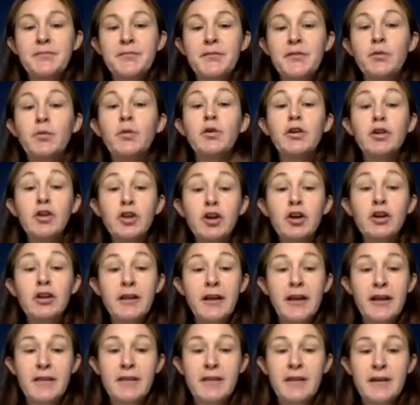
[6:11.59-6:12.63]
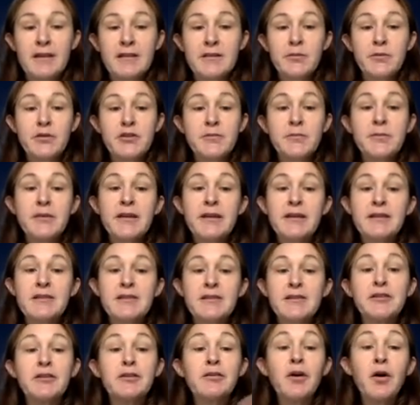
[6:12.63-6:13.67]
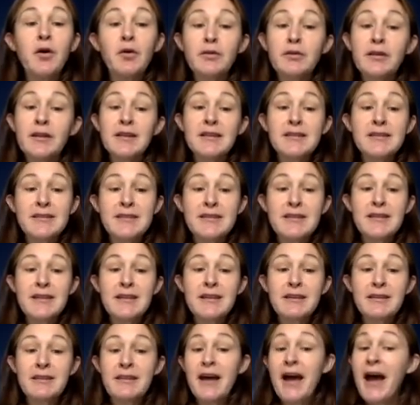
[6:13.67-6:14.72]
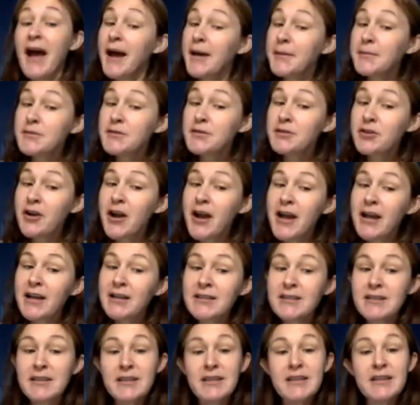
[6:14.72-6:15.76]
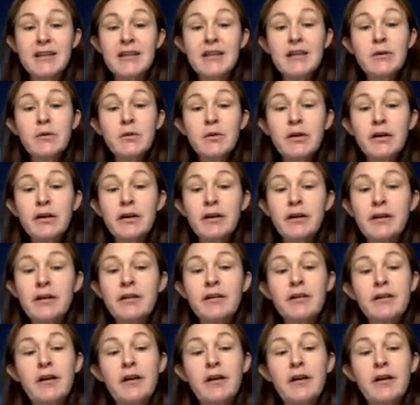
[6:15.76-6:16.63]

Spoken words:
will look like this, which means you'll only see the abstract, the keyword,